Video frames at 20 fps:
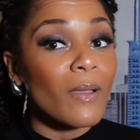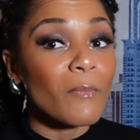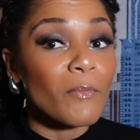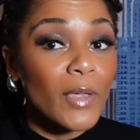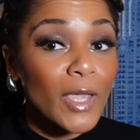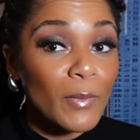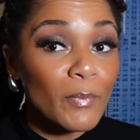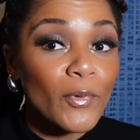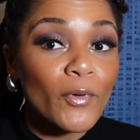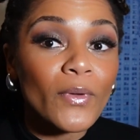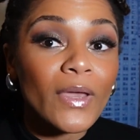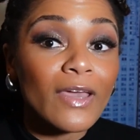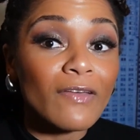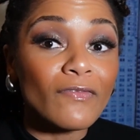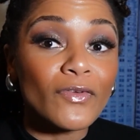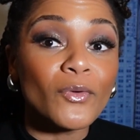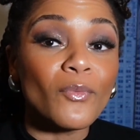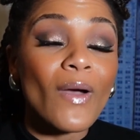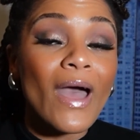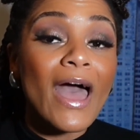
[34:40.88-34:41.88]
people give
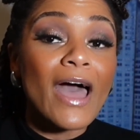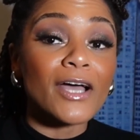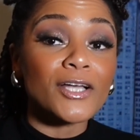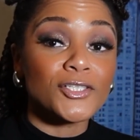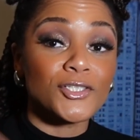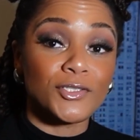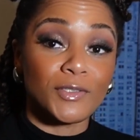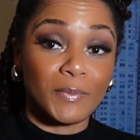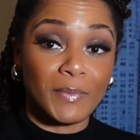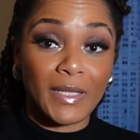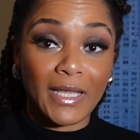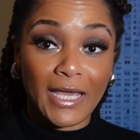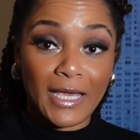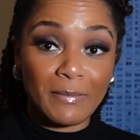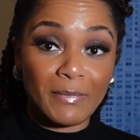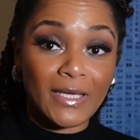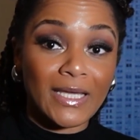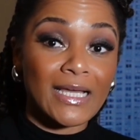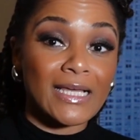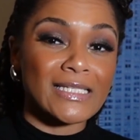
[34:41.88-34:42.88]
you extra play
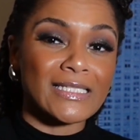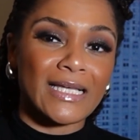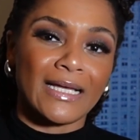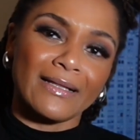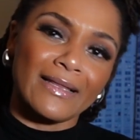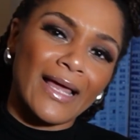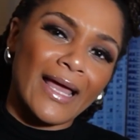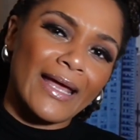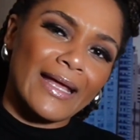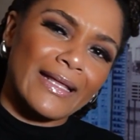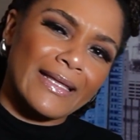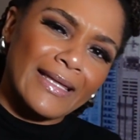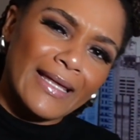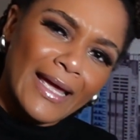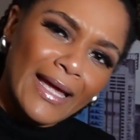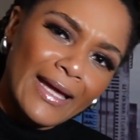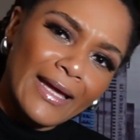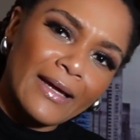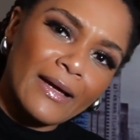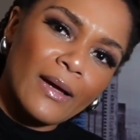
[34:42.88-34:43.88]
because they like,
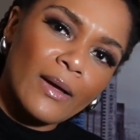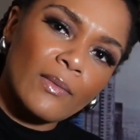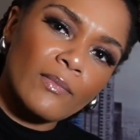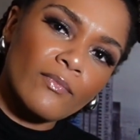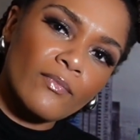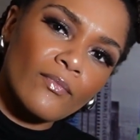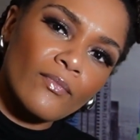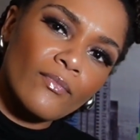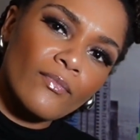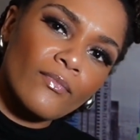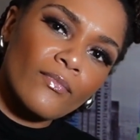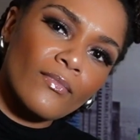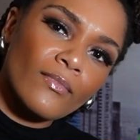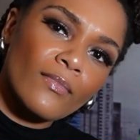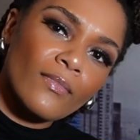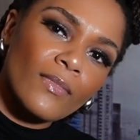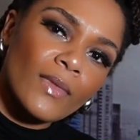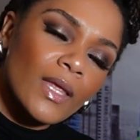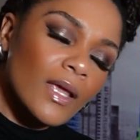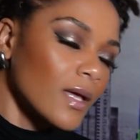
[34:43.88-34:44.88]
damn,
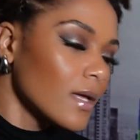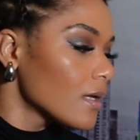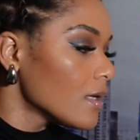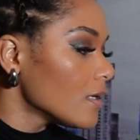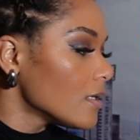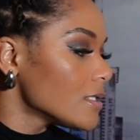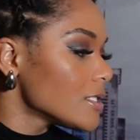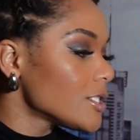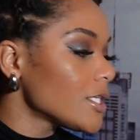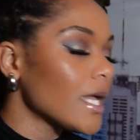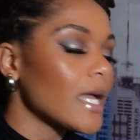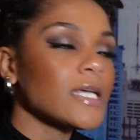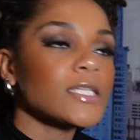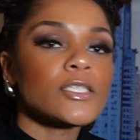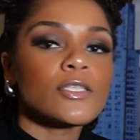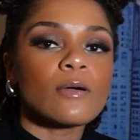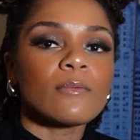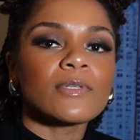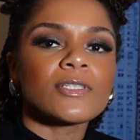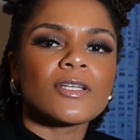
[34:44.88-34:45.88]
she has
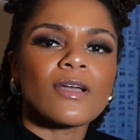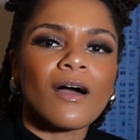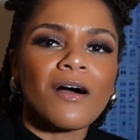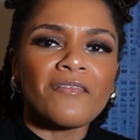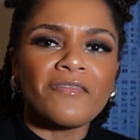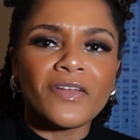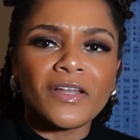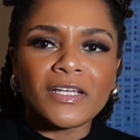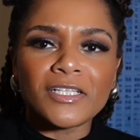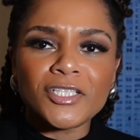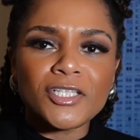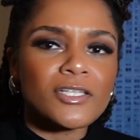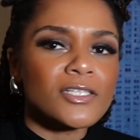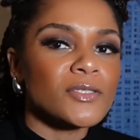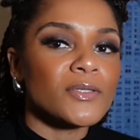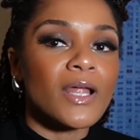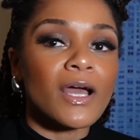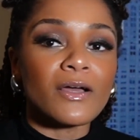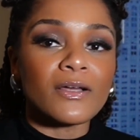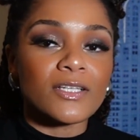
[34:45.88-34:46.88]
so much confidence.
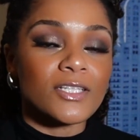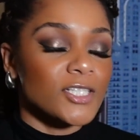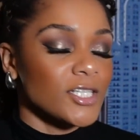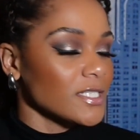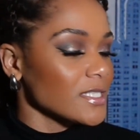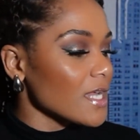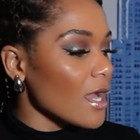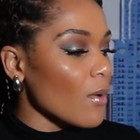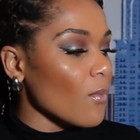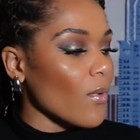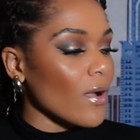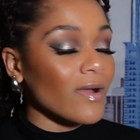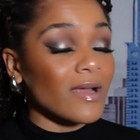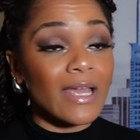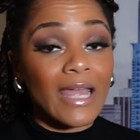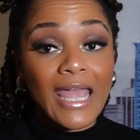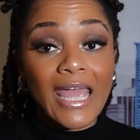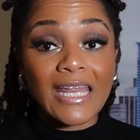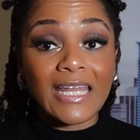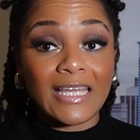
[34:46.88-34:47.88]
She's not she's not
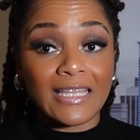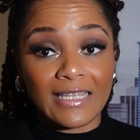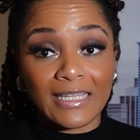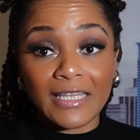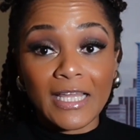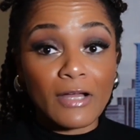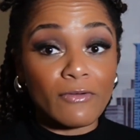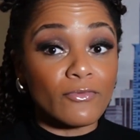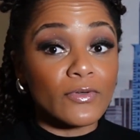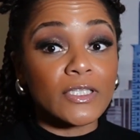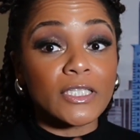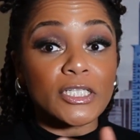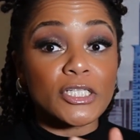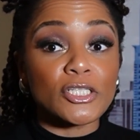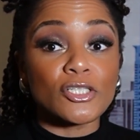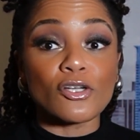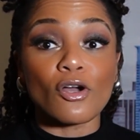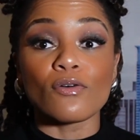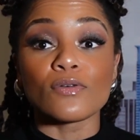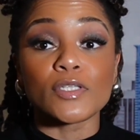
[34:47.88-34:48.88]
wearing anything that really
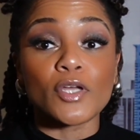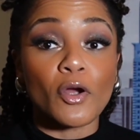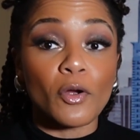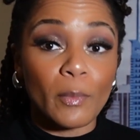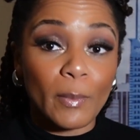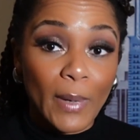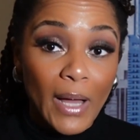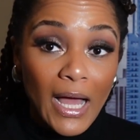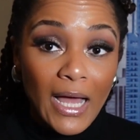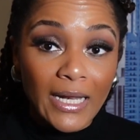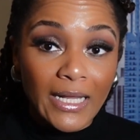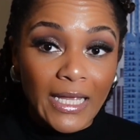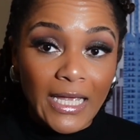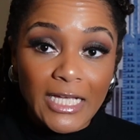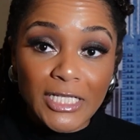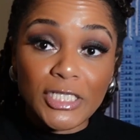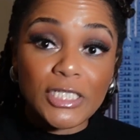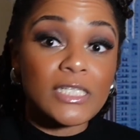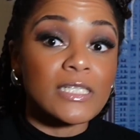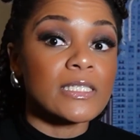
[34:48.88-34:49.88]
shows her body
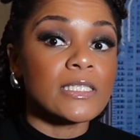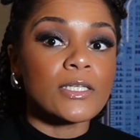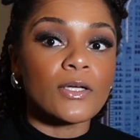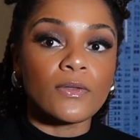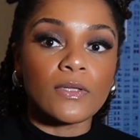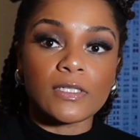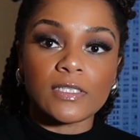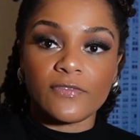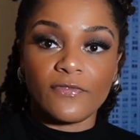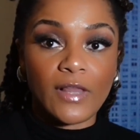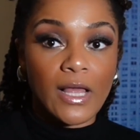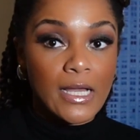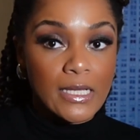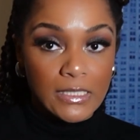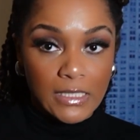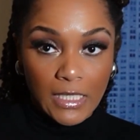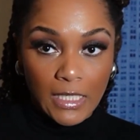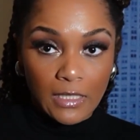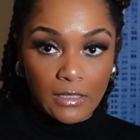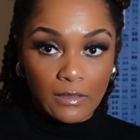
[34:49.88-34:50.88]
and she still looks fly
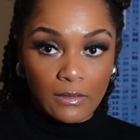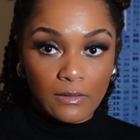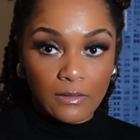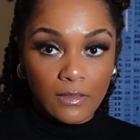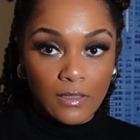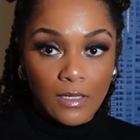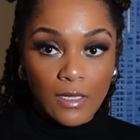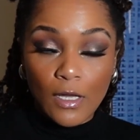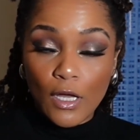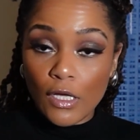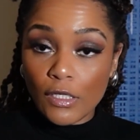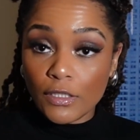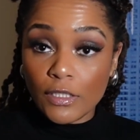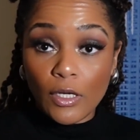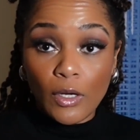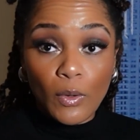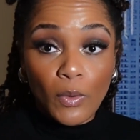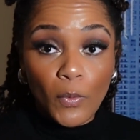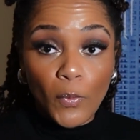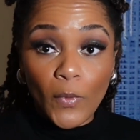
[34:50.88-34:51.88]
as hell.
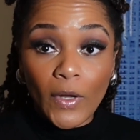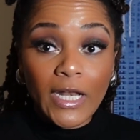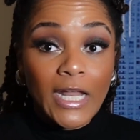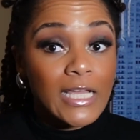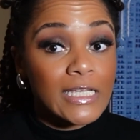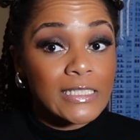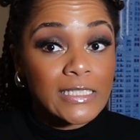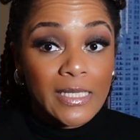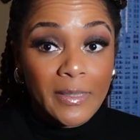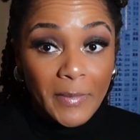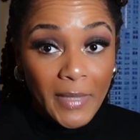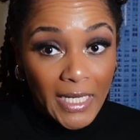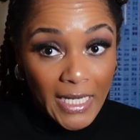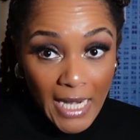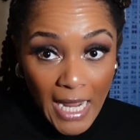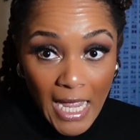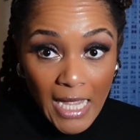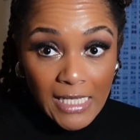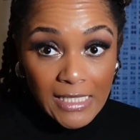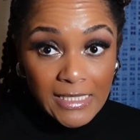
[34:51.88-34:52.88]
So when they see me
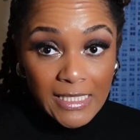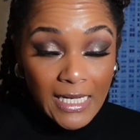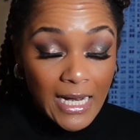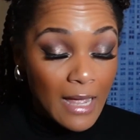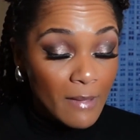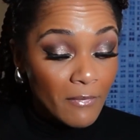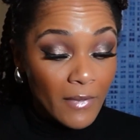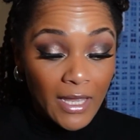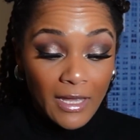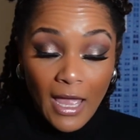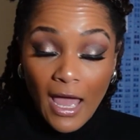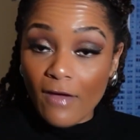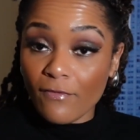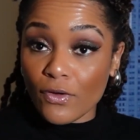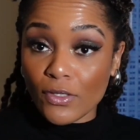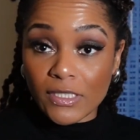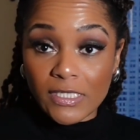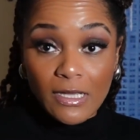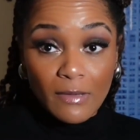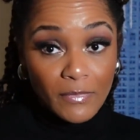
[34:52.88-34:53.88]
next and I may have
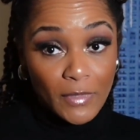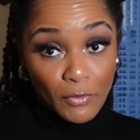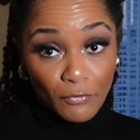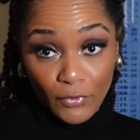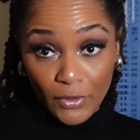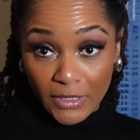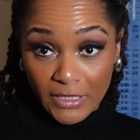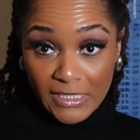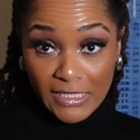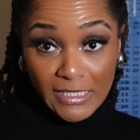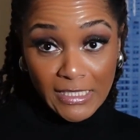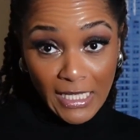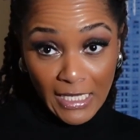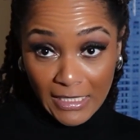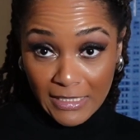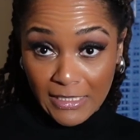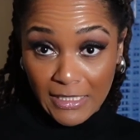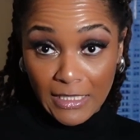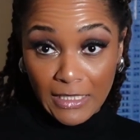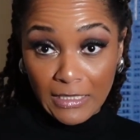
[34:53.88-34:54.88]
on something really
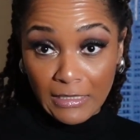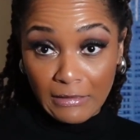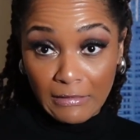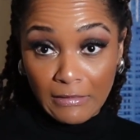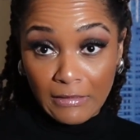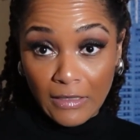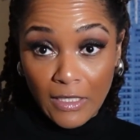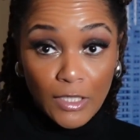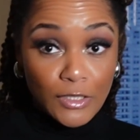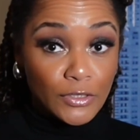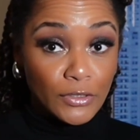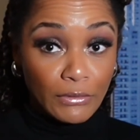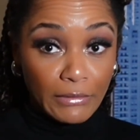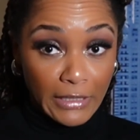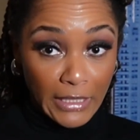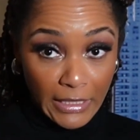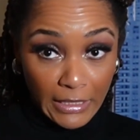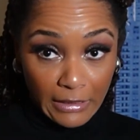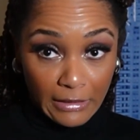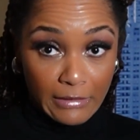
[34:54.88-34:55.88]
sexy
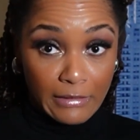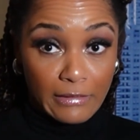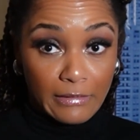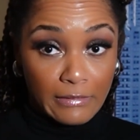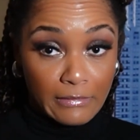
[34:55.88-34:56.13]
underneath